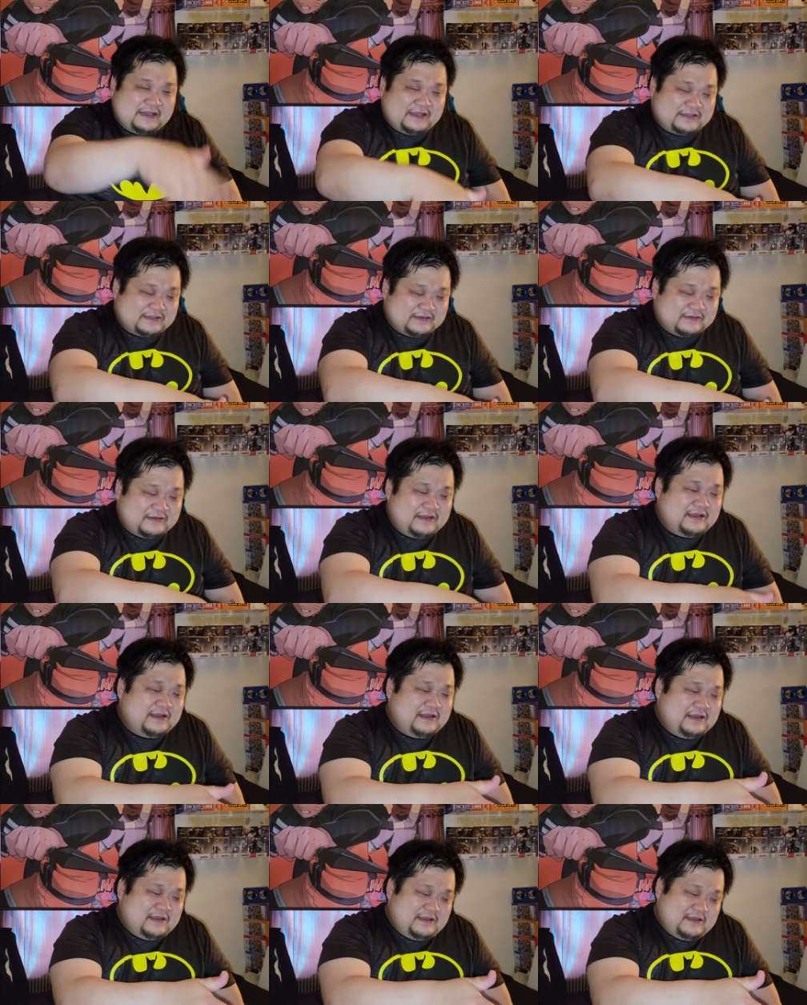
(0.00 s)
and
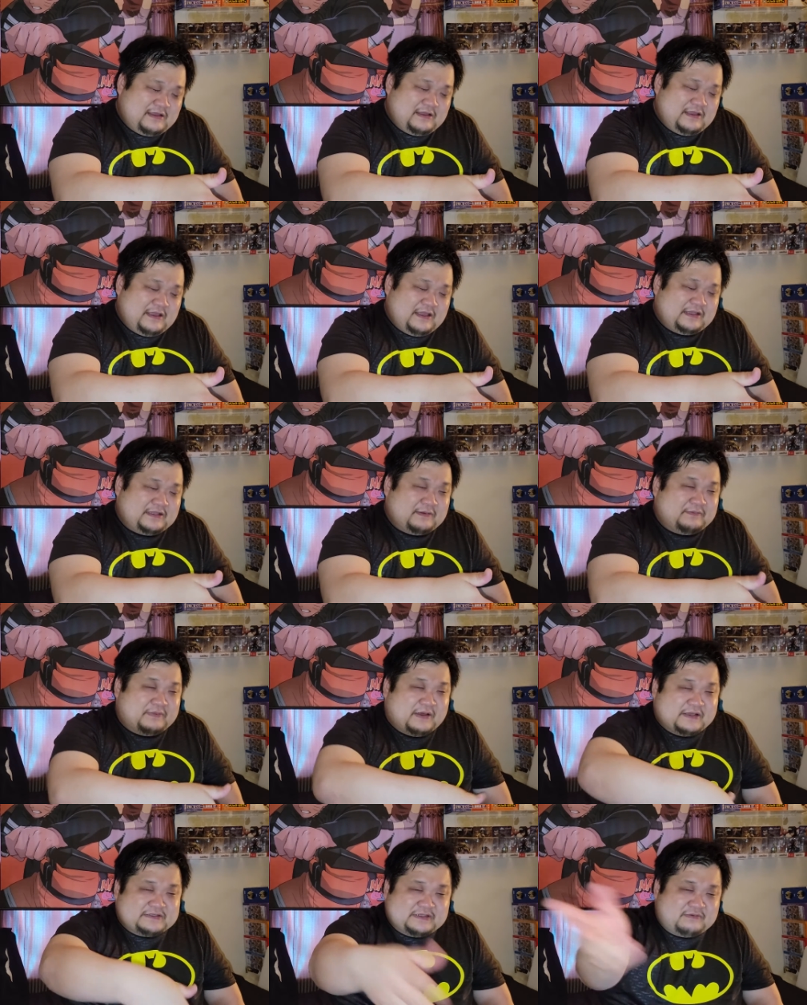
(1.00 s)
hit the
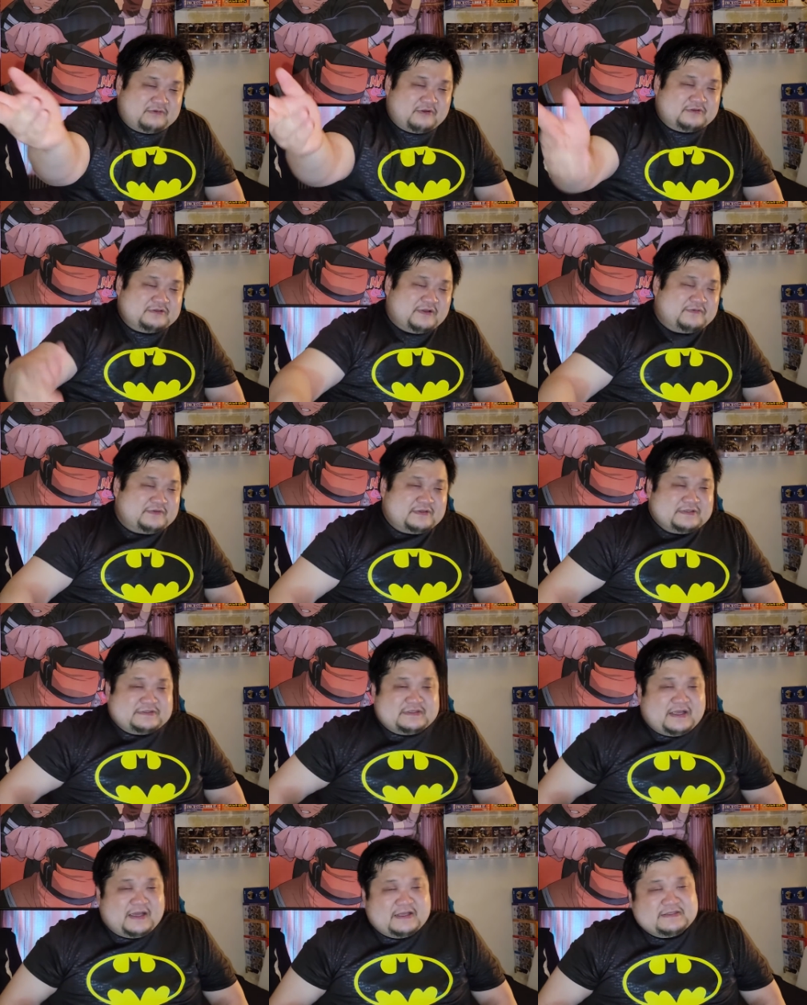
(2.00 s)
bus and rolled off to the
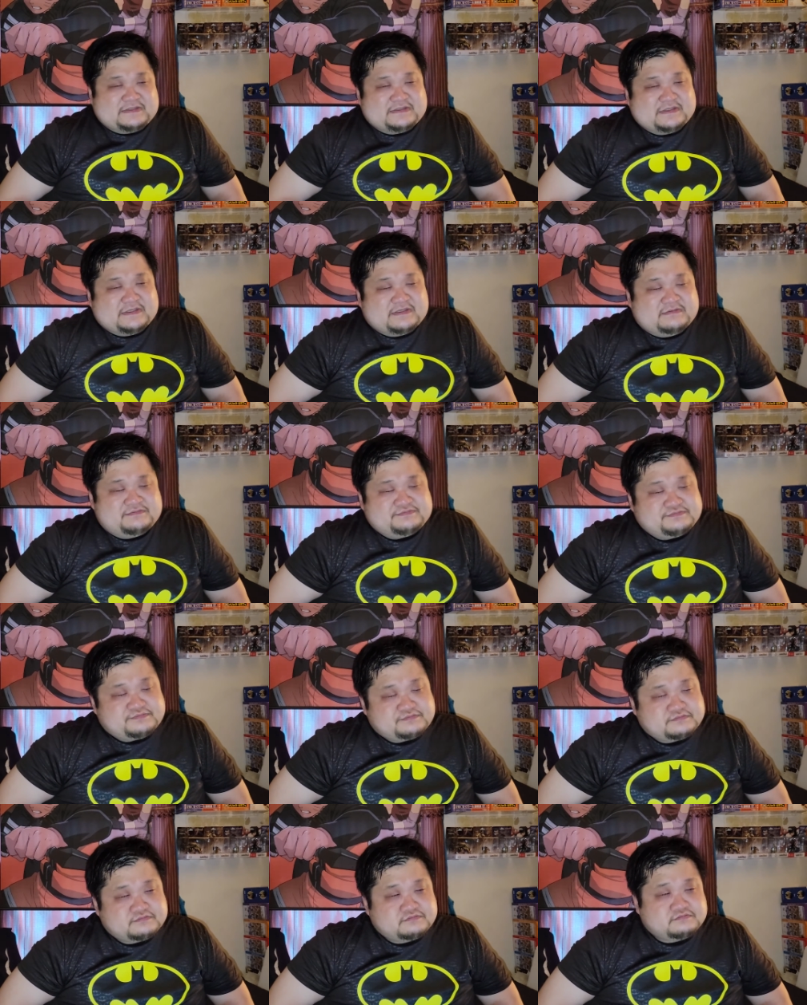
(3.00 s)
side. So,
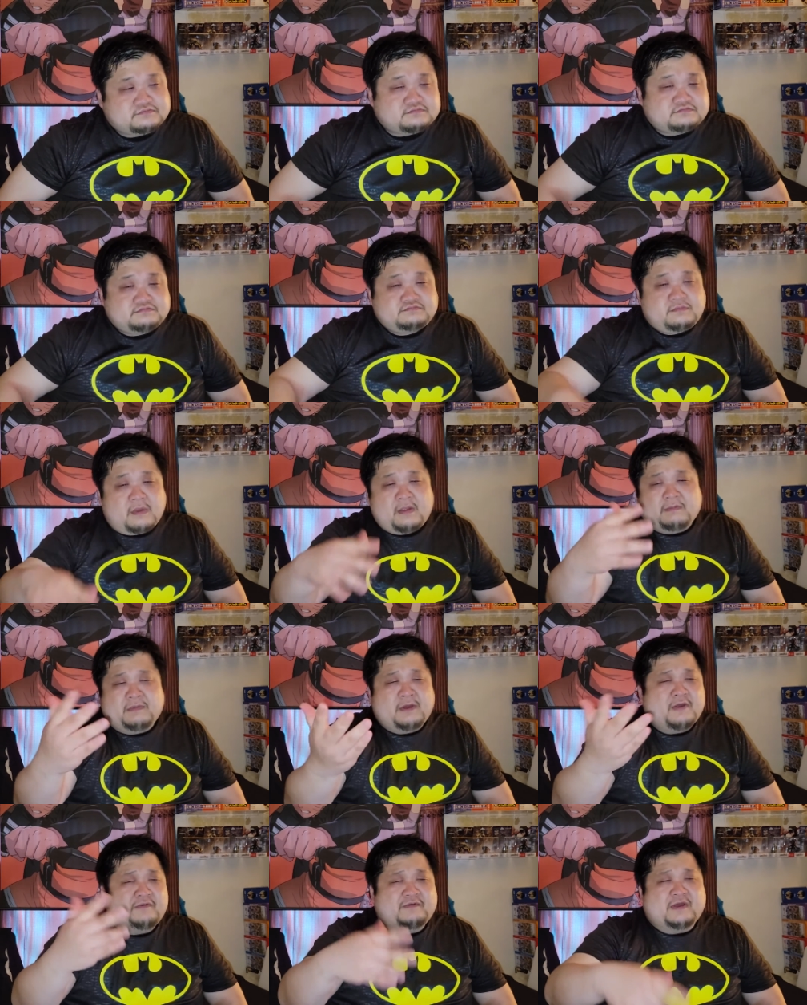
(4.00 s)

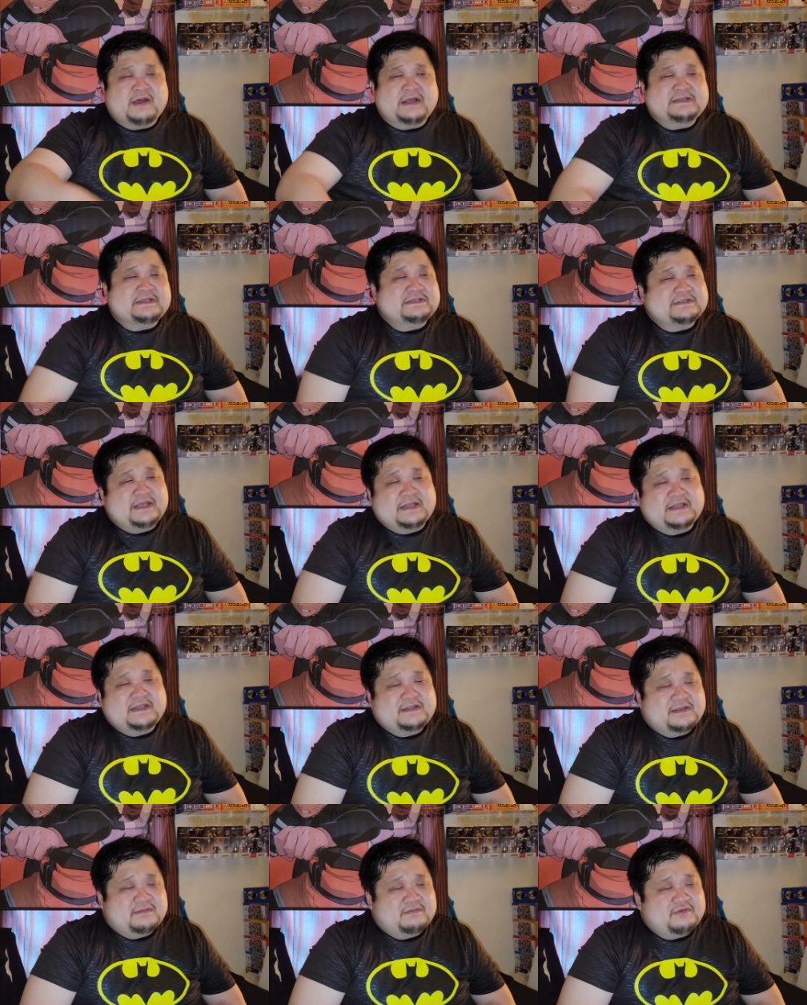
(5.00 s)
but overall, as I
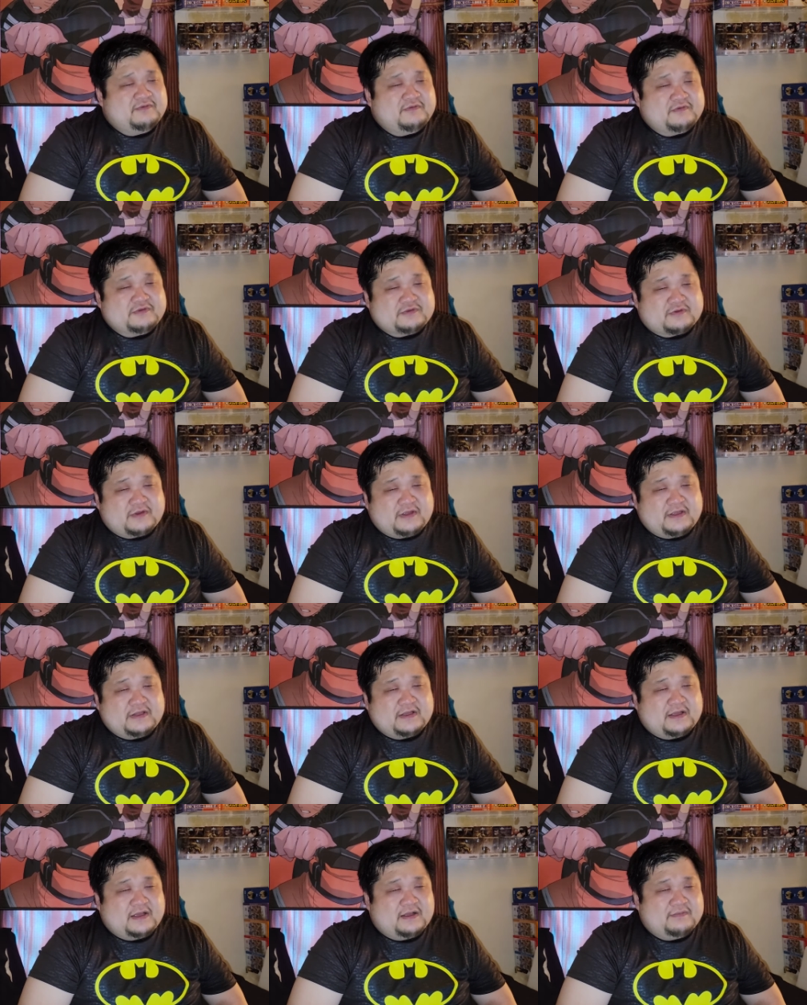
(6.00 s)
stated, the movie was great.
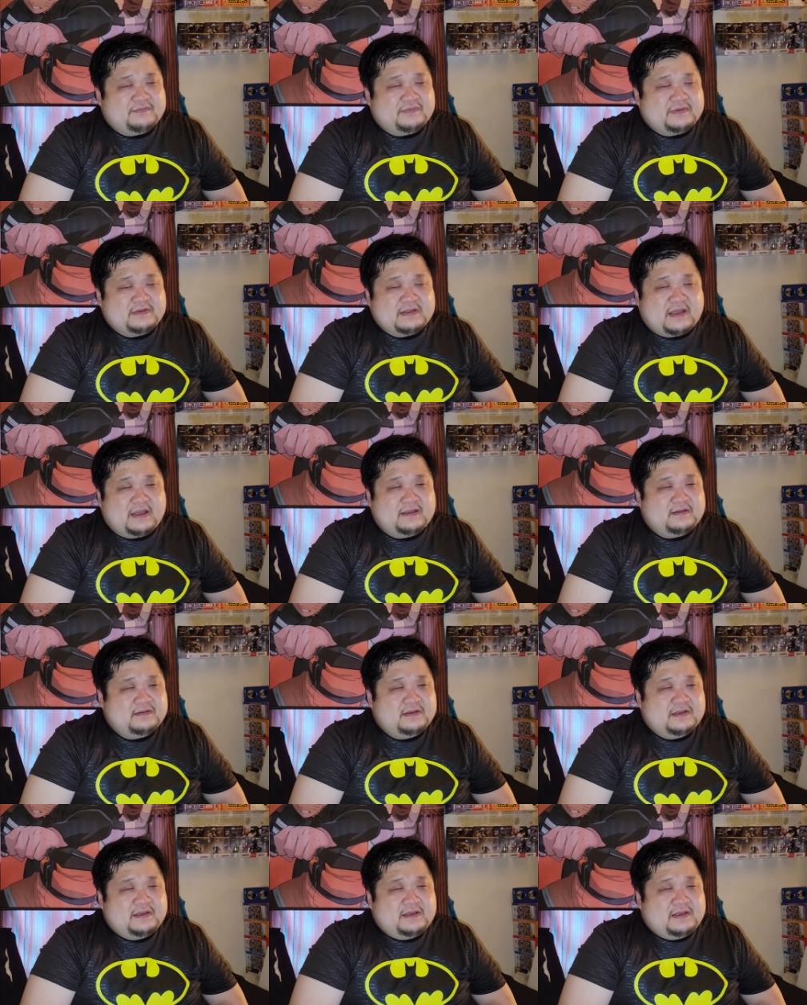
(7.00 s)
9,
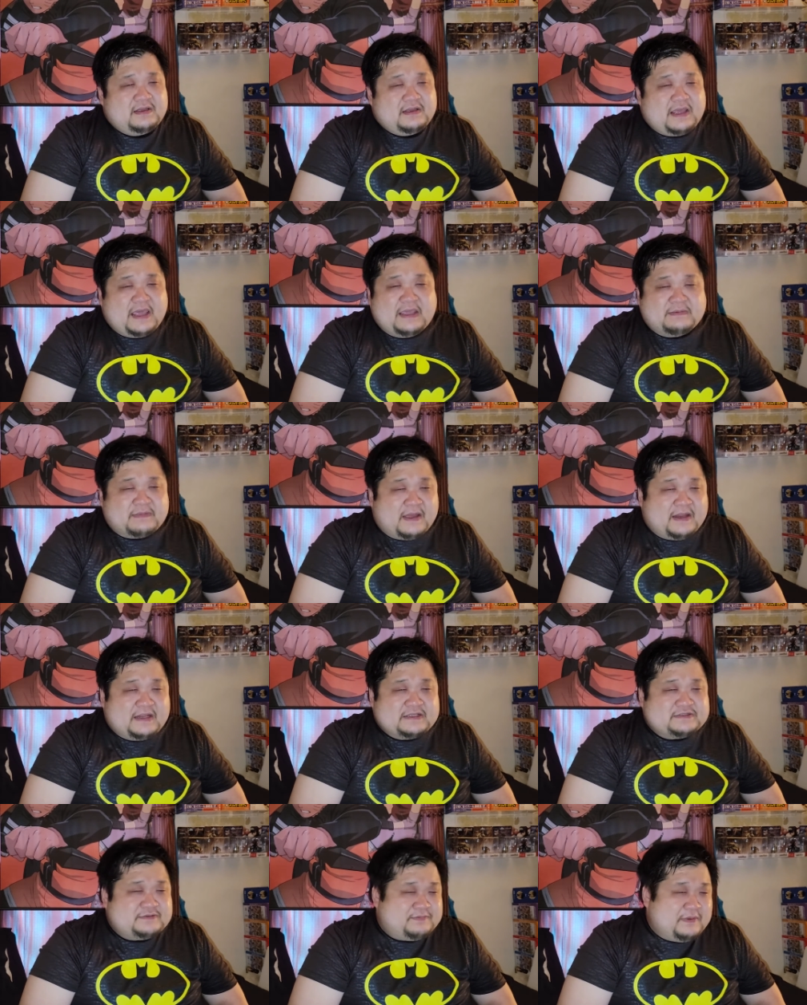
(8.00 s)
A-,
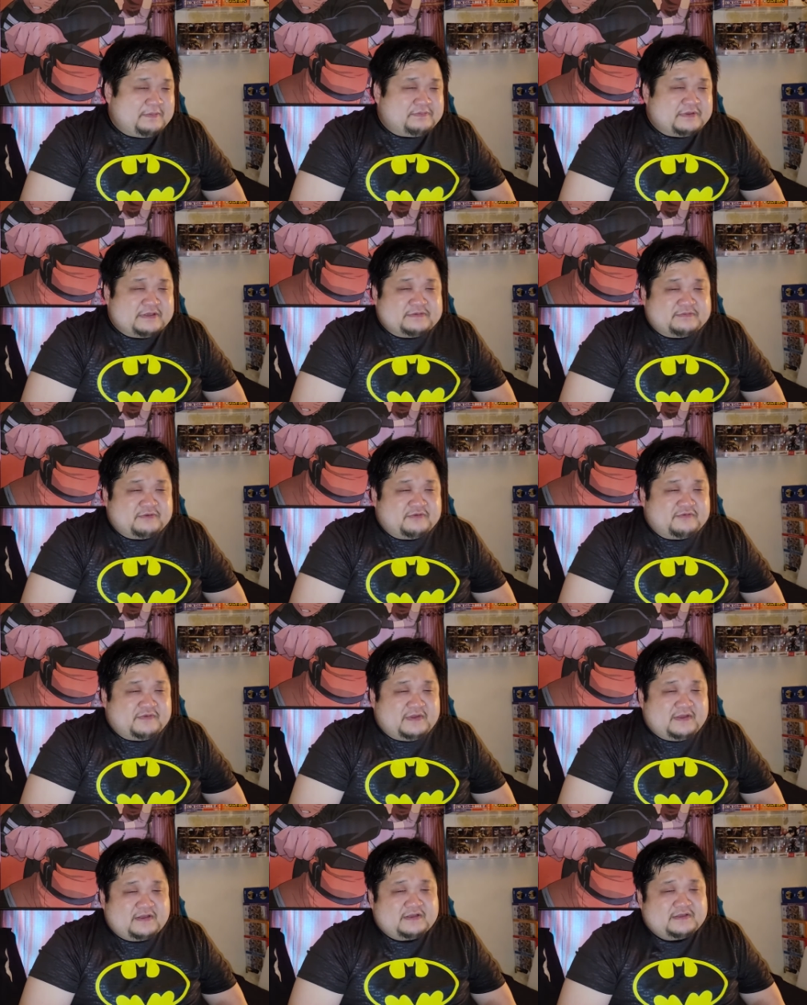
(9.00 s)
B+
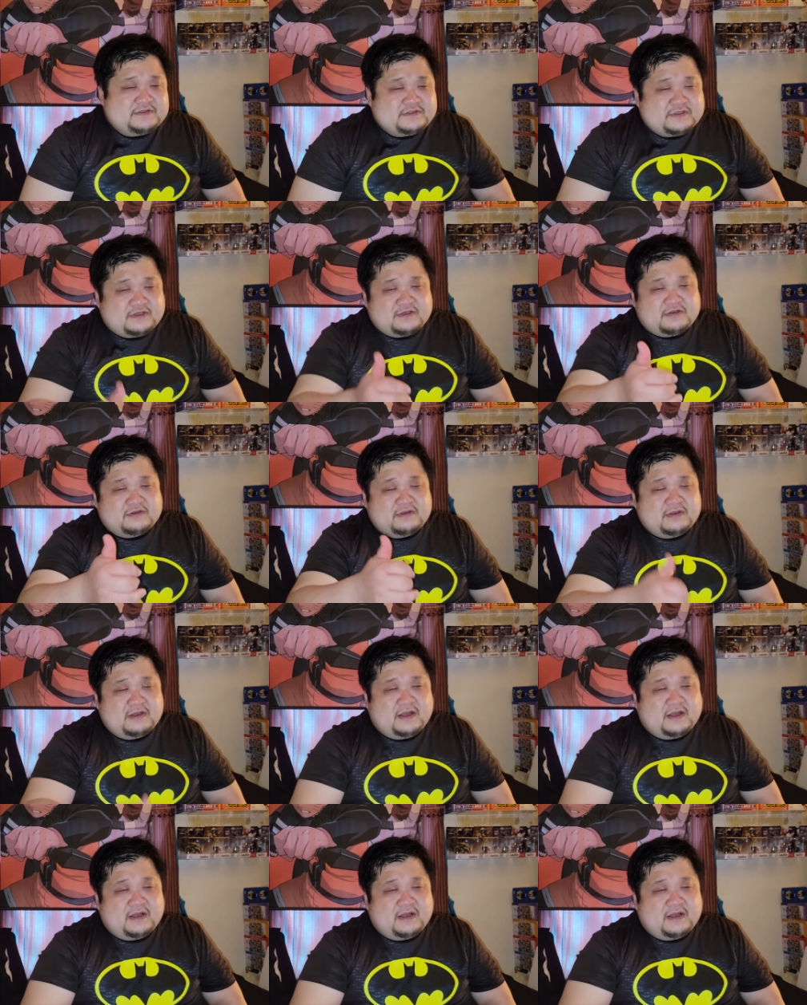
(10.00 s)
movie. So,